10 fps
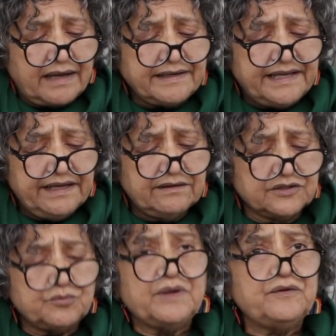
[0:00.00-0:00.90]
and
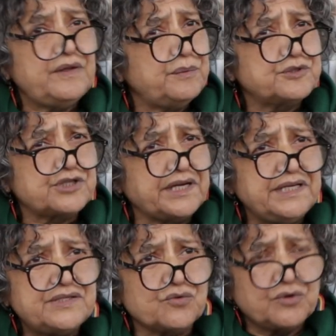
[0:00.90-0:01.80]
killed, whether they were
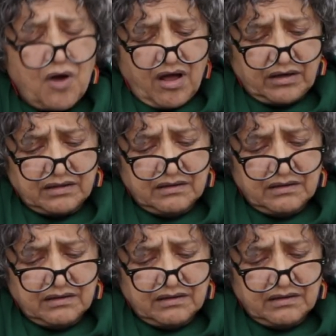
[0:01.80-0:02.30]
Chinese or not.